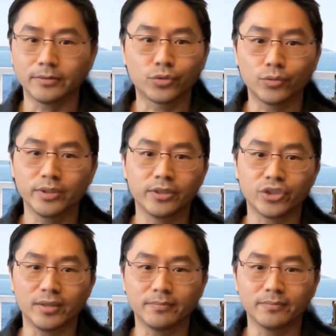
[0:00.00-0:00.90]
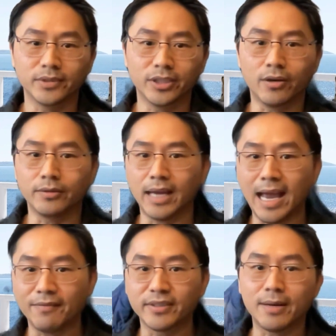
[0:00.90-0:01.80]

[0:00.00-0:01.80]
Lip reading: true leadership. Having that